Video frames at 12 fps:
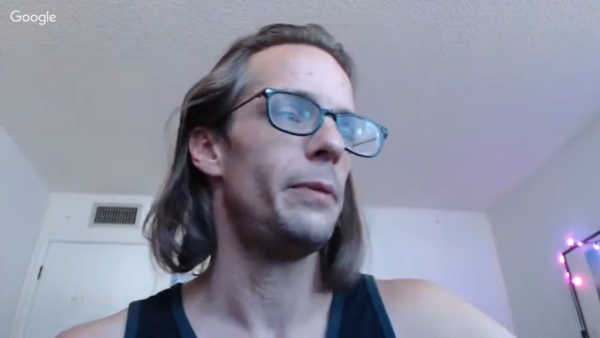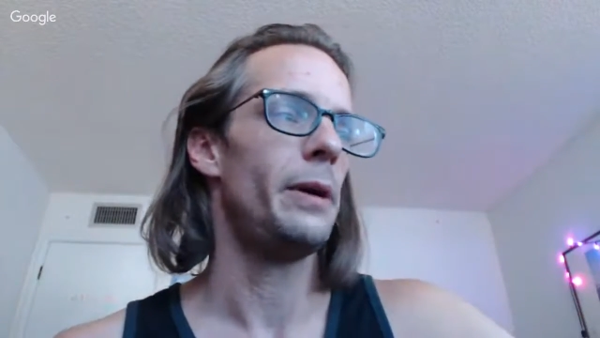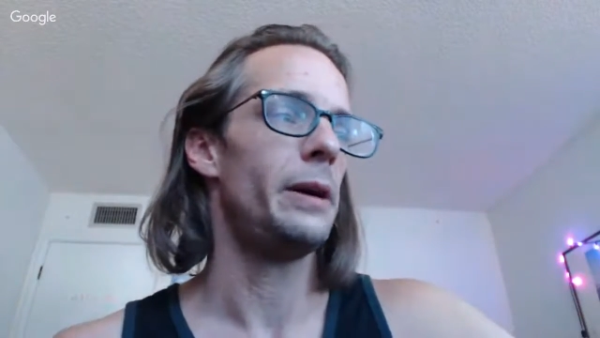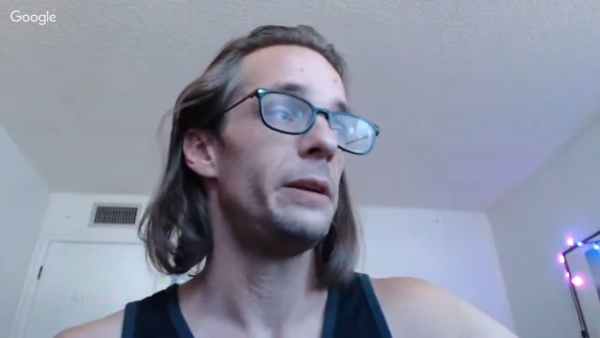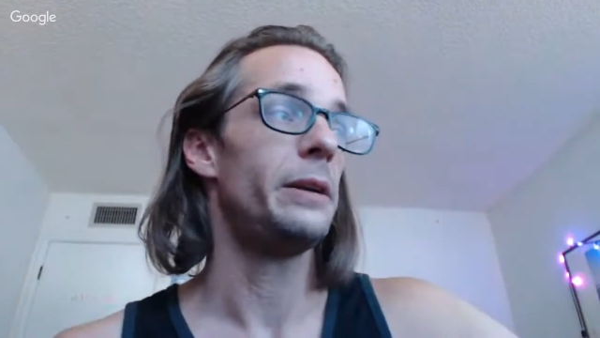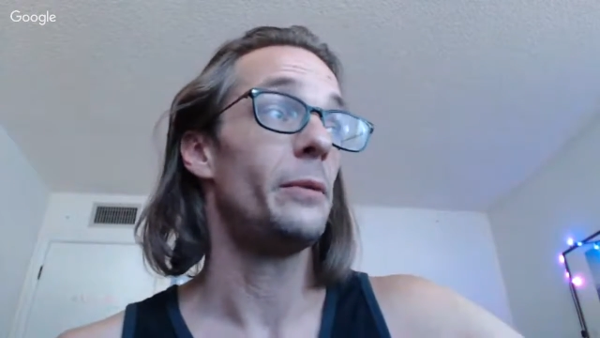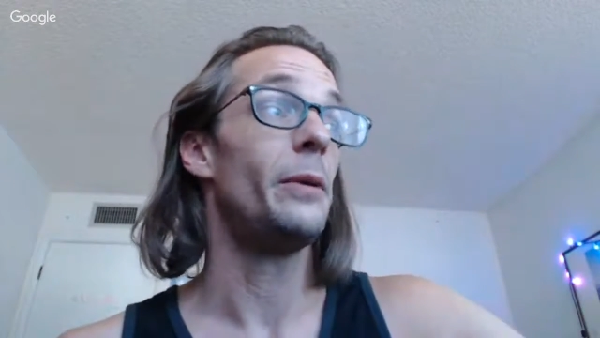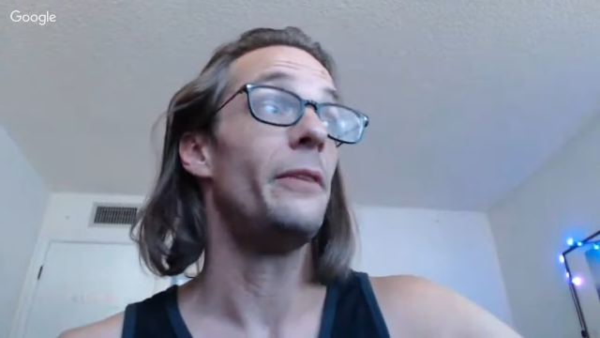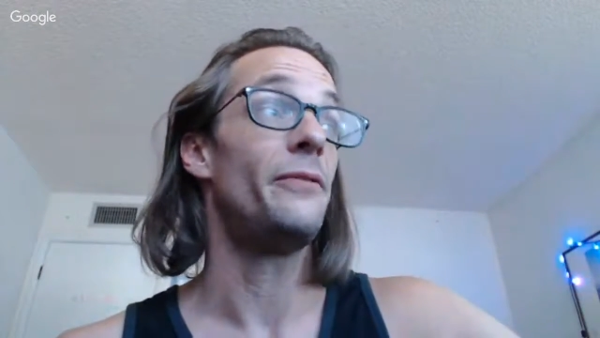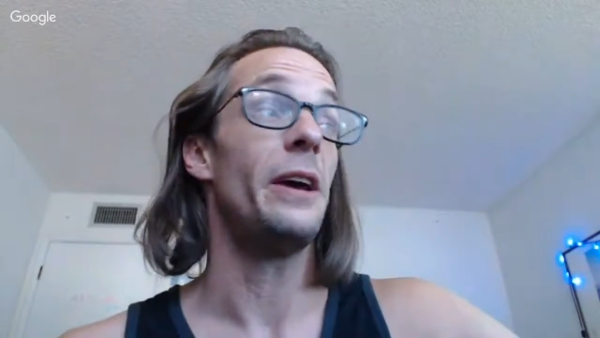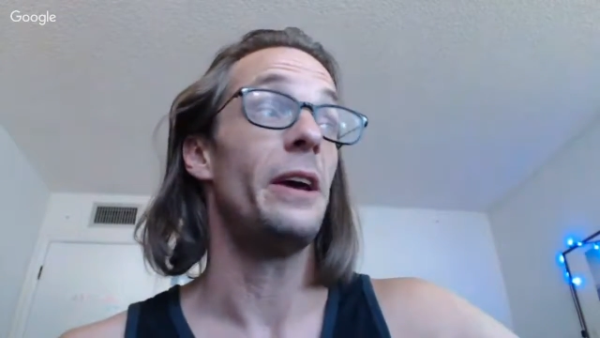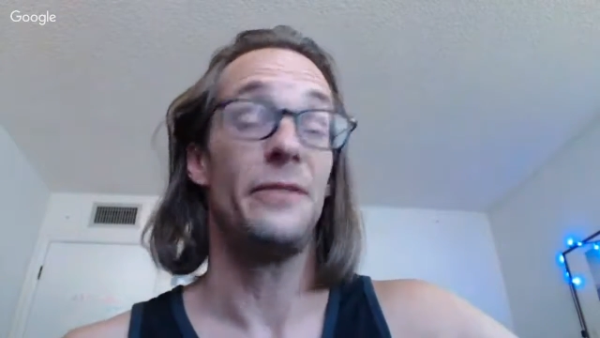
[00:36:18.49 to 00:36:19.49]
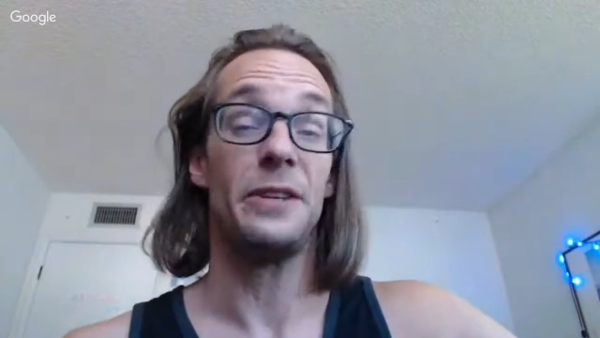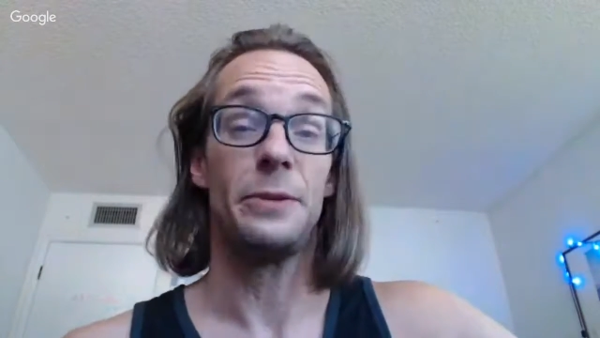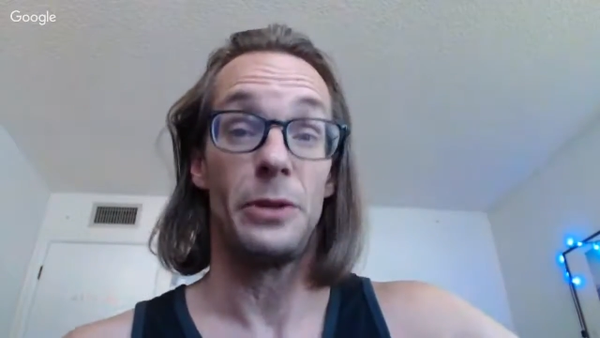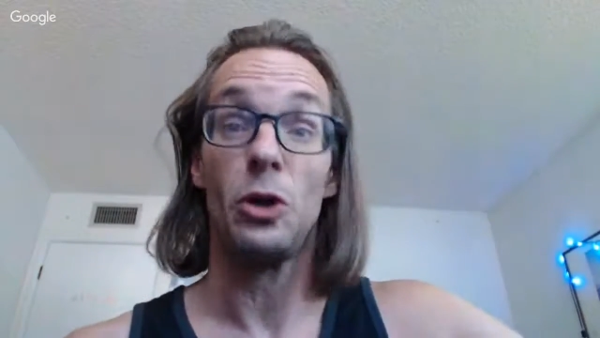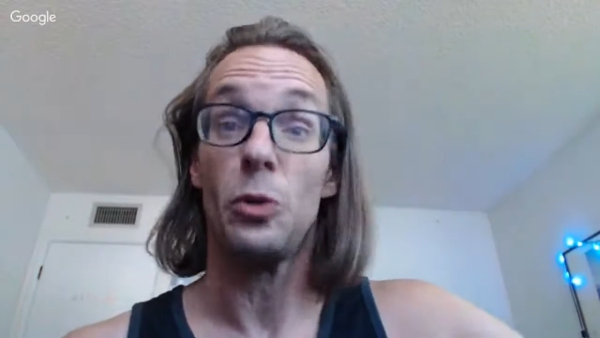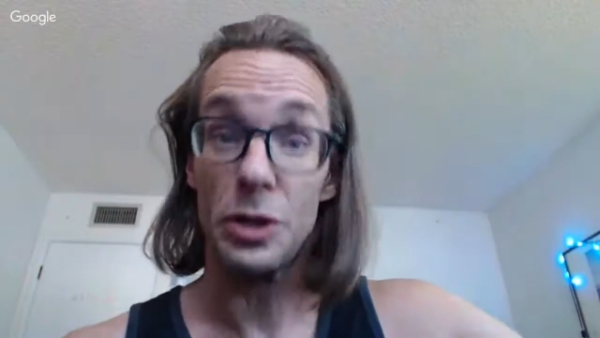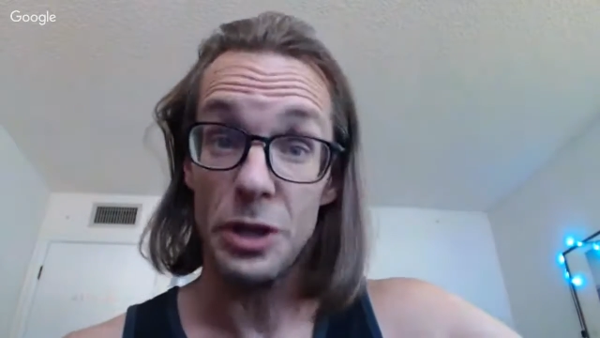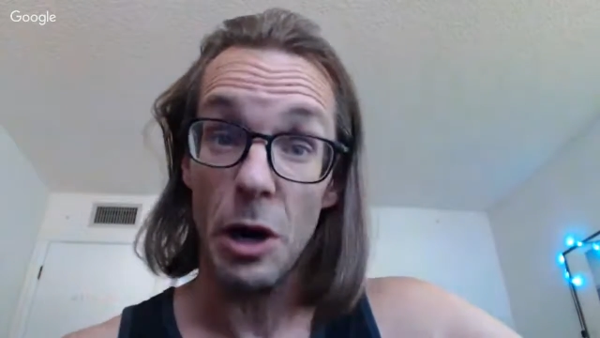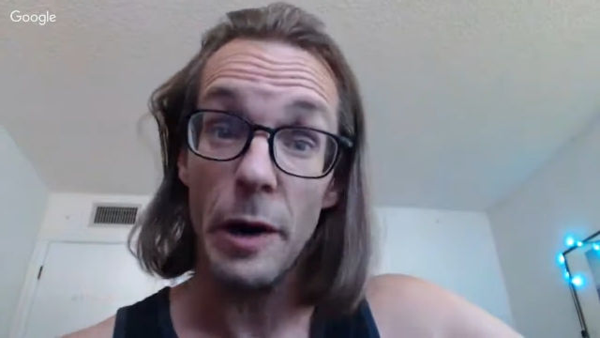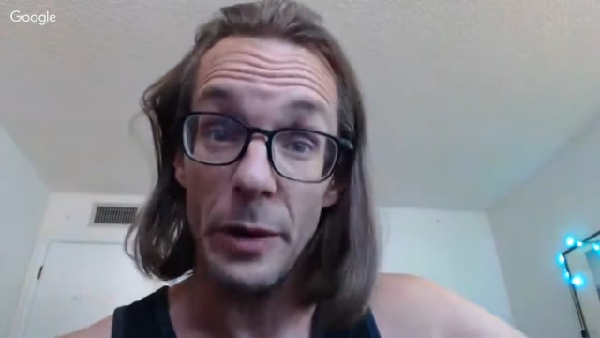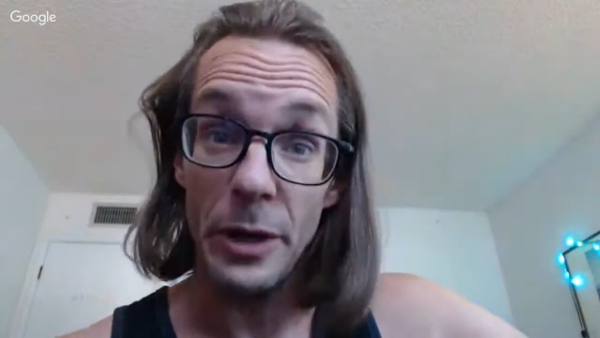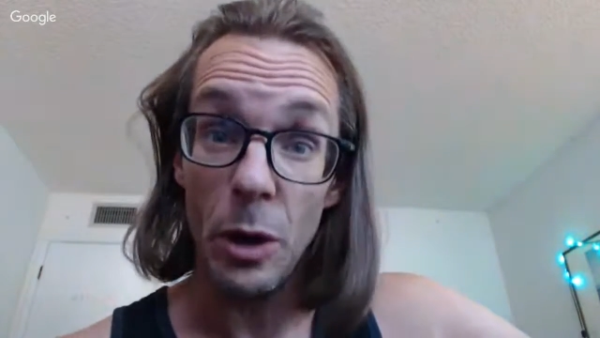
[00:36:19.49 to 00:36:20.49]
But you know, if it's look, we're
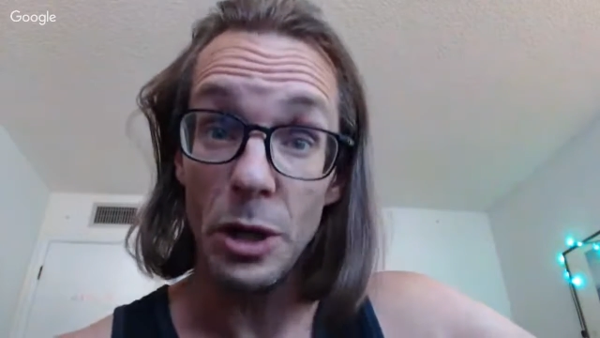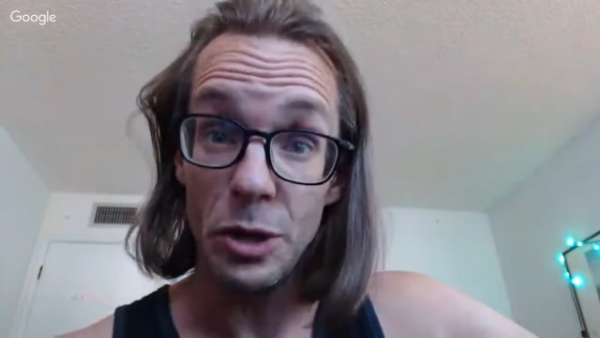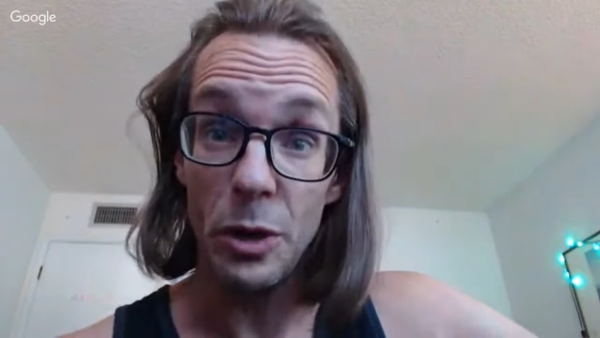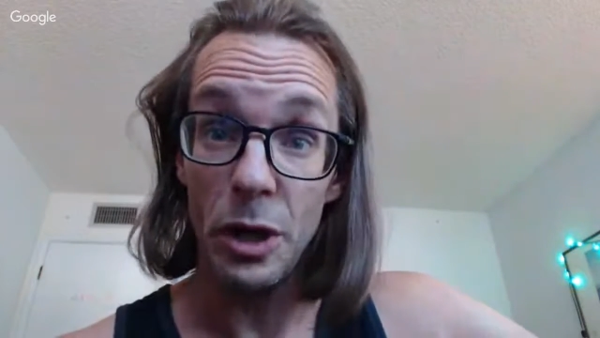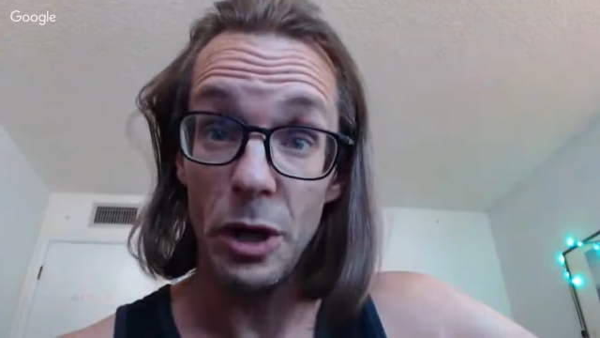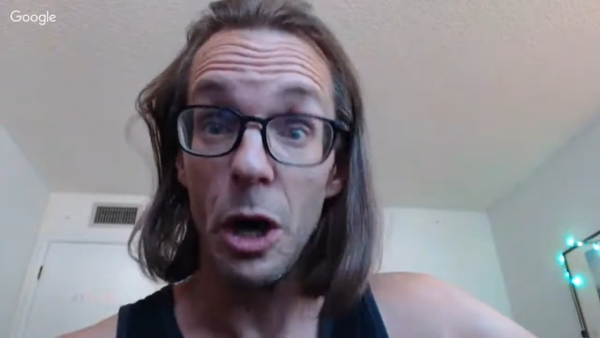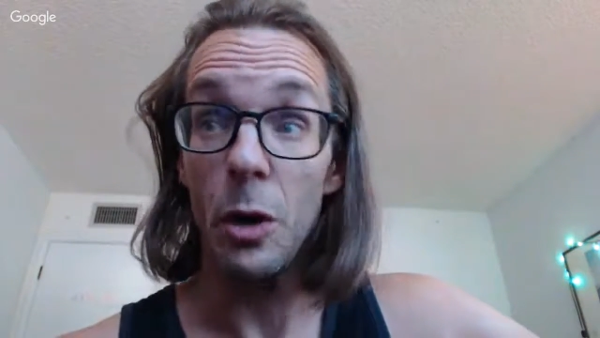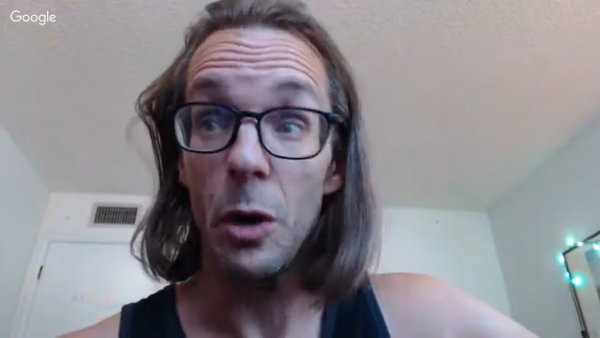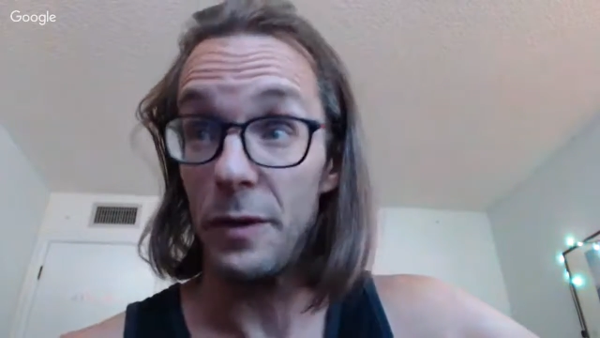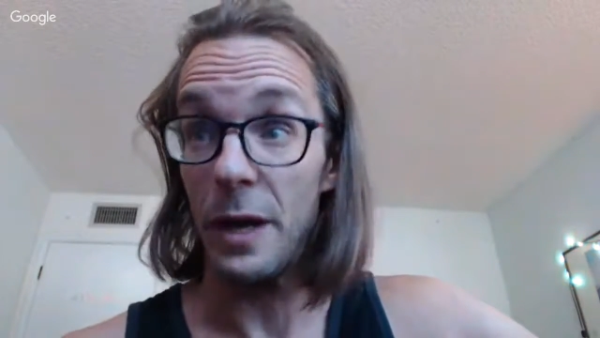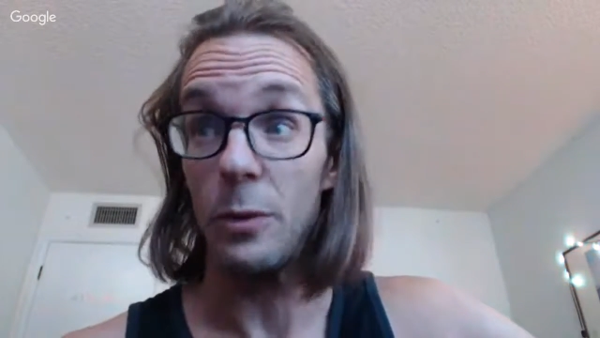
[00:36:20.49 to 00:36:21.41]
sorry, we don't want you to go,